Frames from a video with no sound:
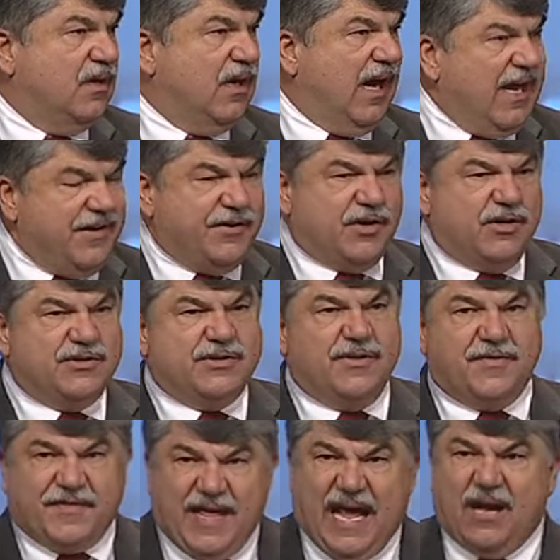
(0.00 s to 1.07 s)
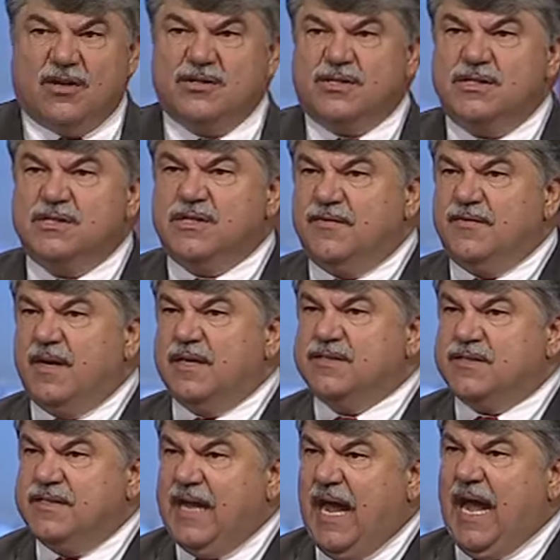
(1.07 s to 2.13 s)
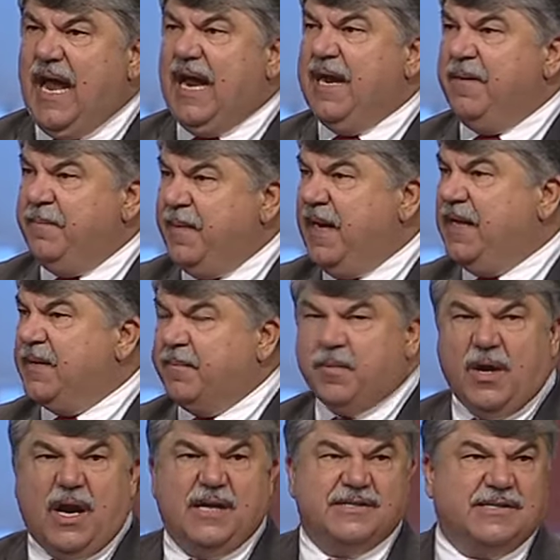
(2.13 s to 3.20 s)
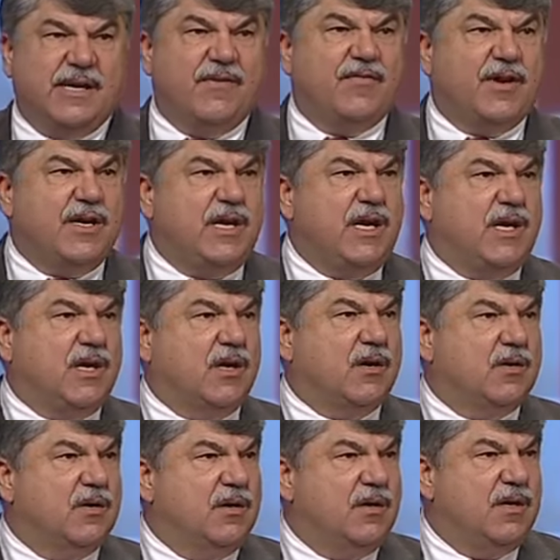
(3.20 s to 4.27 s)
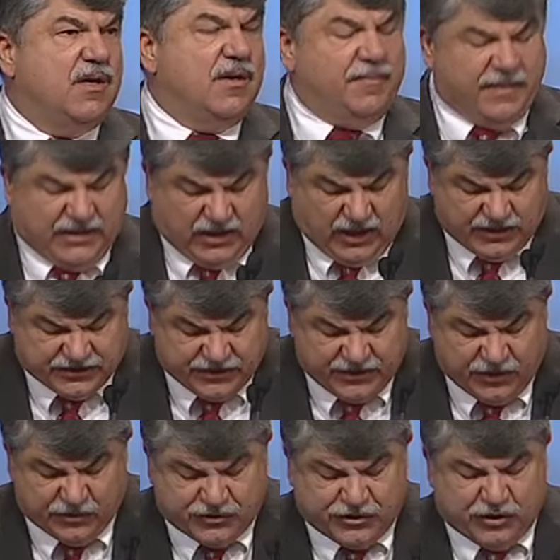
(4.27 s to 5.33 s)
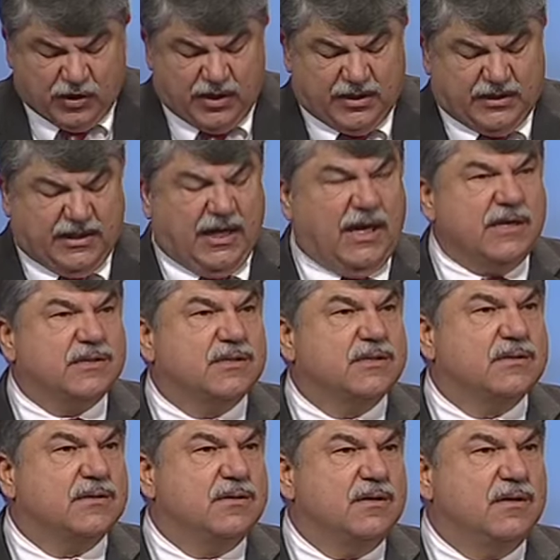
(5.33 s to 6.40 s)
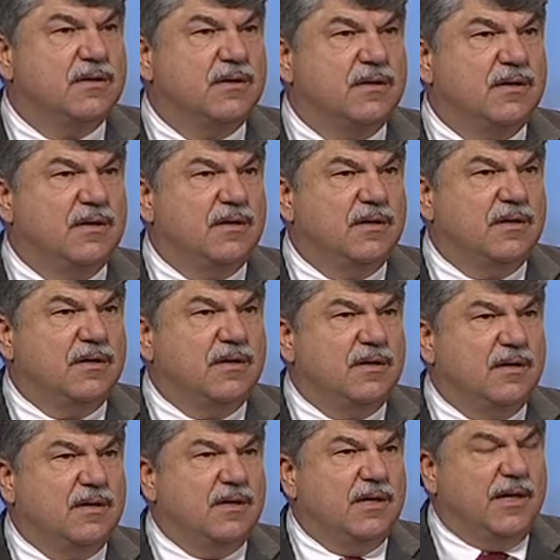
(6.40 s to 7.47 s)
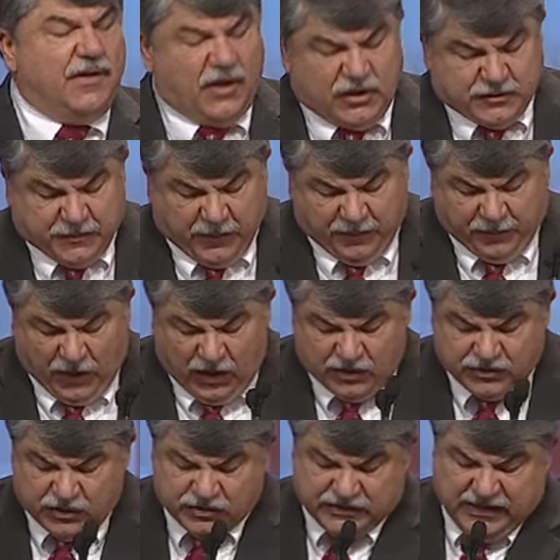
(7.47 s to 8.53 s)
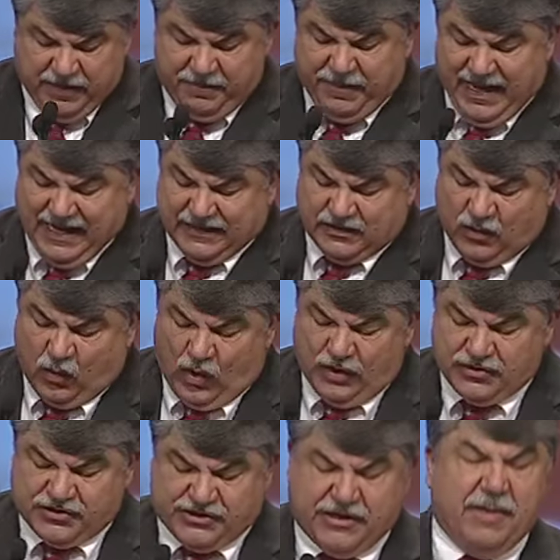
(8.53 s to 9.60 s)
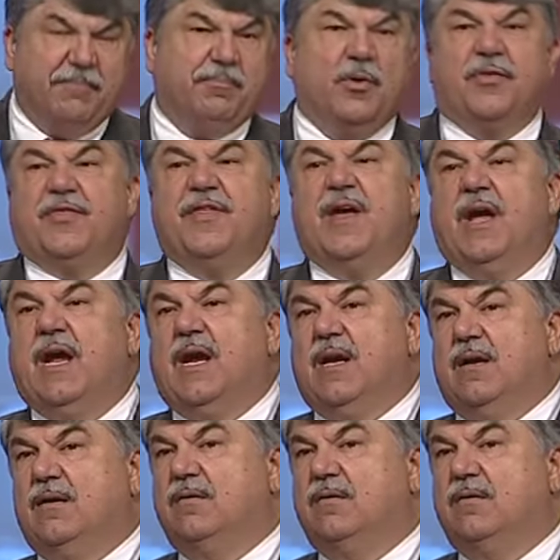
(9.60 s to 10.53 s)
Hundreds and thousands of us die and pay the price every year because of those shortcuts. And those proposals come back to one simple thing.